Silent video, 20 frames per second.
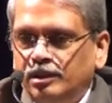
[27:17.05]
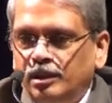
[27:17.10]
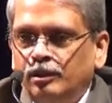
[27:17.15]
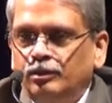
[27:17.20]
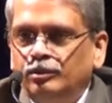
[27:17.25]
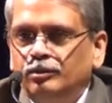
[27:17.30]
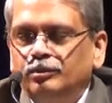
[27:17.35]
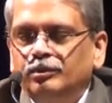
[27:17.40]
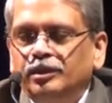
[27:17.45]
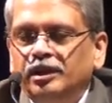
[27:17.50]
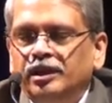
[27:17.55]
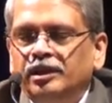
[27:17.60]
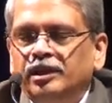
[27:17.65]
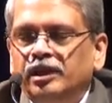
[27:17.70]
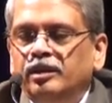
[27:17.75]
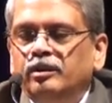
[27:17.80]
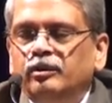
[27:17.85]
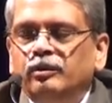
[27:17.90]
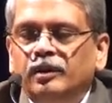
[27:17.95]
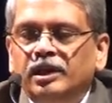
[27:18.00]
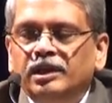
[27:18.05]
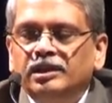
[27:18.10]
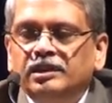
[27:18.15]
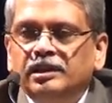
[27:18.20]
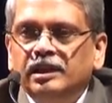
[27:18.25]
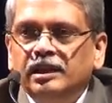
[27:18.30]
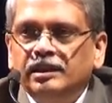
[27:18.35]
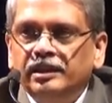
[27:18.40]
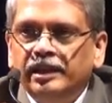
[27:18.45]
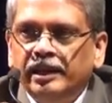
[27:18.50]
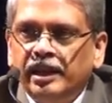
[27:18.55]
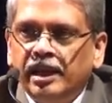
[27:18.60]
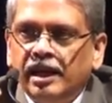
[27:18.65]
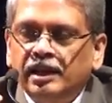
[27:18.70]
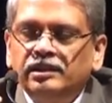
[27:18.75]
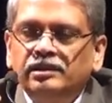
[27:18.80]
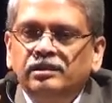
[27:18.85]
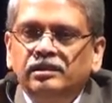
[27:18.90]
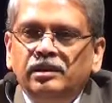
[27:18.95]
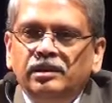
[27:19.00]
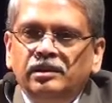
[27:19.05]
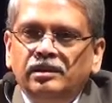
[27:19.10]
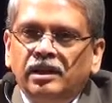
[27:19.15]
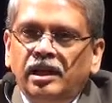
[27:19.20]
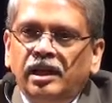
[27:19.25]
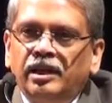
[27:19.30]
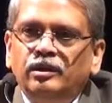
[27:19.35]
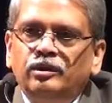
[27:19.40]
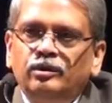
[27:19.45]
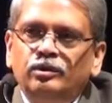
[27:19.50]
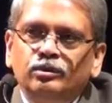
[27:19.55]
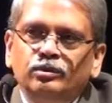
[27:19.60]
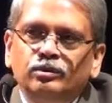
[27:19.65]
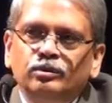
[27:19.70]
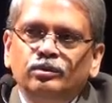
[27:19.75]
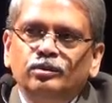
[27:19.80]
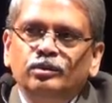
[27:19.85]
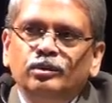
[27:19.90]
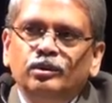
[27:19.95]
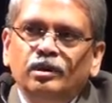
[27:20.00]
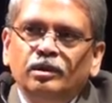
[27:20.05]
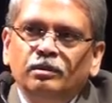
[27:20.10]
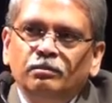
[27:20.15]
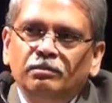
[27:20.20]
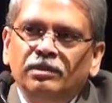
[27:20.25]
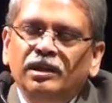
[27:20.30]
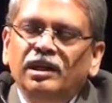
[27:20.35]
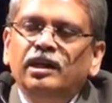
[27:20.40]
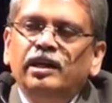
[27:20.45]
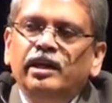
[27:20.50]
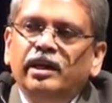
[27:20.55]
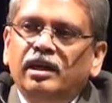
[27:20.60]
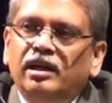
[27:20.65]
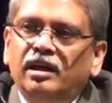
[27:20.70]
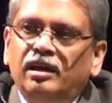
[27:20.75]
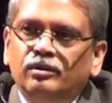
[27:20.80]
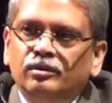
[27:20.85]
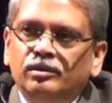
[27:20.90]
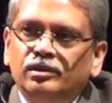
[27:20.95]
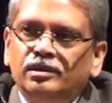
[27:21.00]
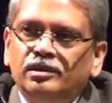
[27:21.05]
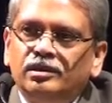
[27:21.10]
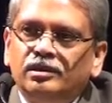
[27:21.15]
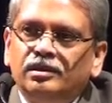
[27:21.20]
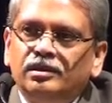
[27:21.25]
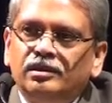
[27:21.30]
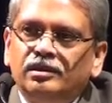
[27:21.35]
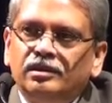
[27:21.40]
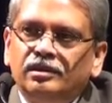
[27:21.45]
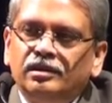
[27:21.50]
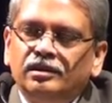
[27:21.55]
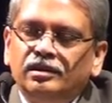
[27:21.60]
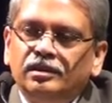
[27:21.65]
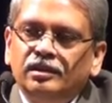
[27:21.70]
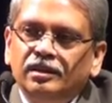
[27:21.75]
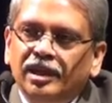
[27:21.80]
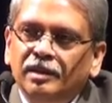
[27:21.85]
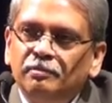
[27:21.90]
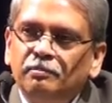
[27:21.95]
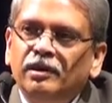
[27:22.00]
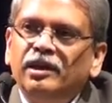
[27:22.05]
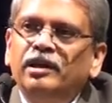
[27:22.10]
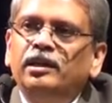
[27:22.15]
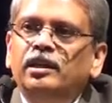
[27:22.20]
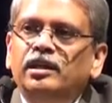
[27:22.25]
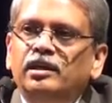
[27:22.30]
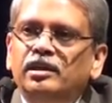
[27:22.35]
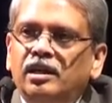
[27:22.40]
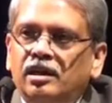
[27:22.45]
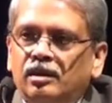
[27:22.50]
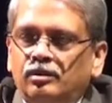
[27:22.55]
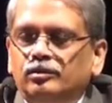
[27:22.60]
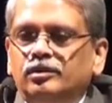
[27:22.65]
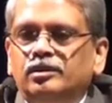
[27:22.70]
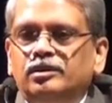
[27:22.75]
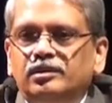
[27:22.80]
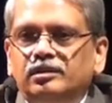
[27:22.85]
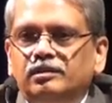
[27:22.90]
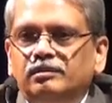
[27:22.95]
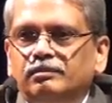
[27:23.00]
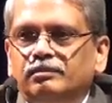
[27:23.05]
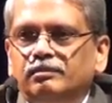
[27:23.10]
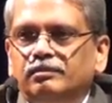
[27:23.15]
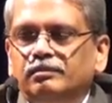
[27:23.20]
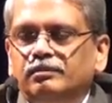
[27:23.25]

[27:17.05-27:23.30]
Now in the US, they are actually trying to build a house, a printed house.